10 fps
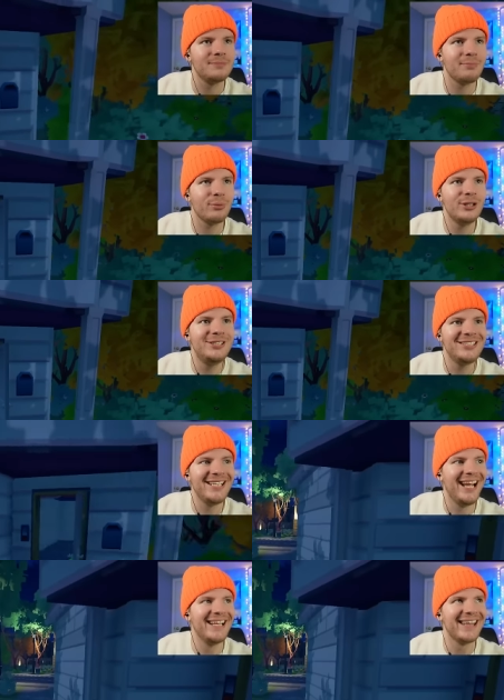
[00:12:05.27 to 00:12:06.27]

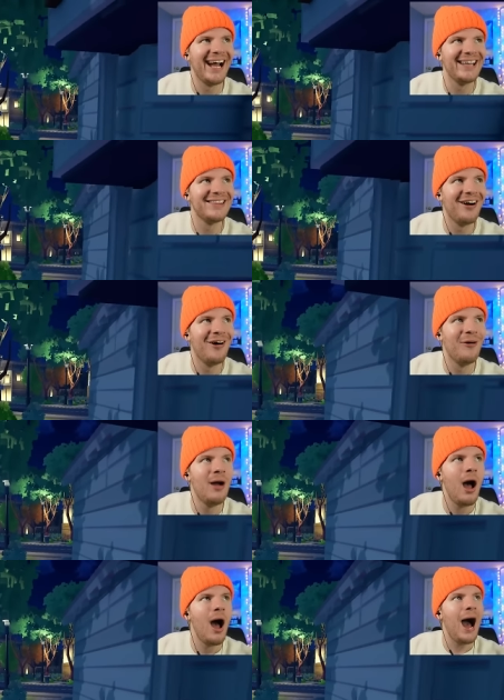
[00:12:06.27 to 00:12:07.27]
Appreciate that, though.
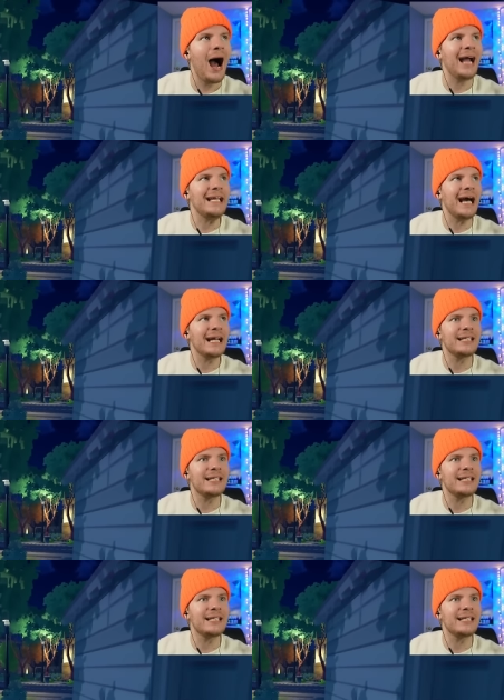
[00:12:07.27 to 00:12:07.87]
I got to